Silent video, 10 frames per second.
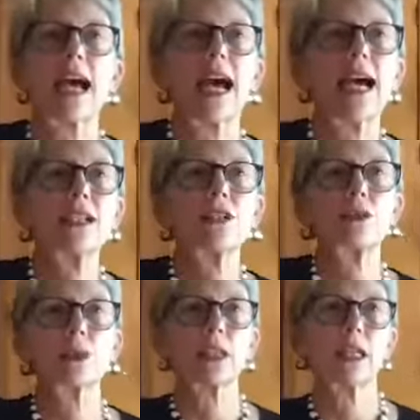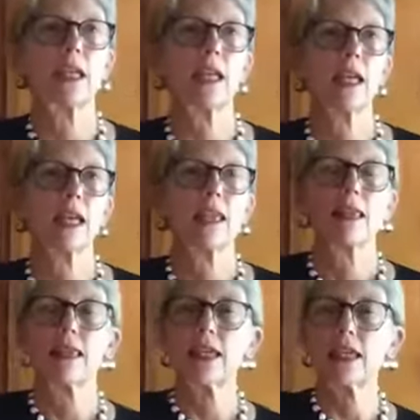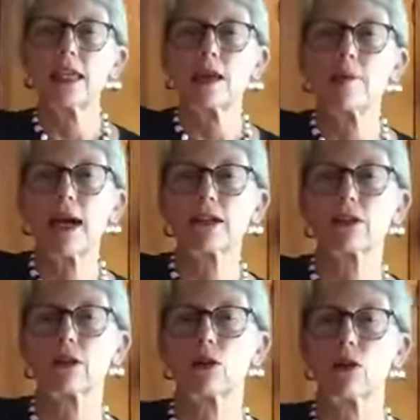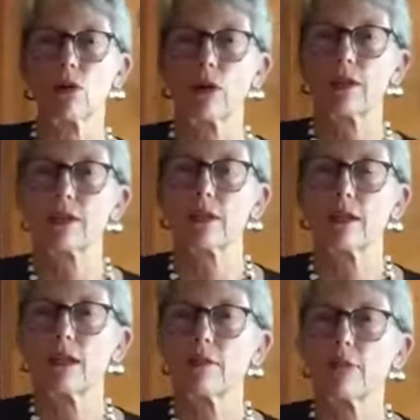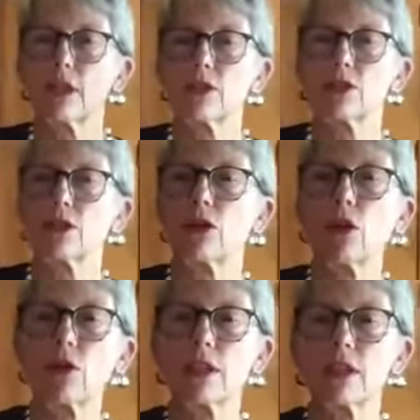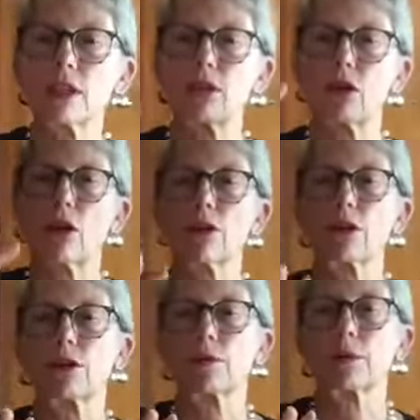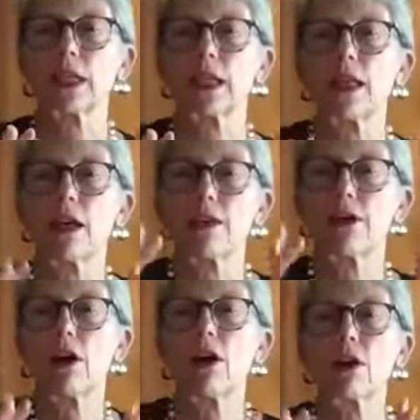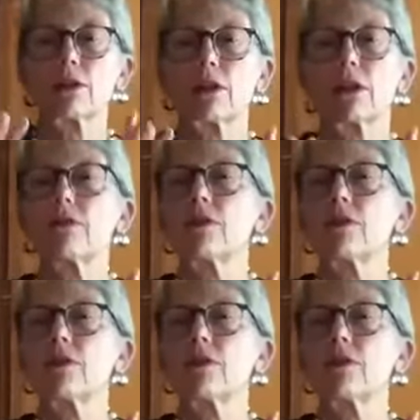actually thinking about the chorus because the chorus is arguably the heart of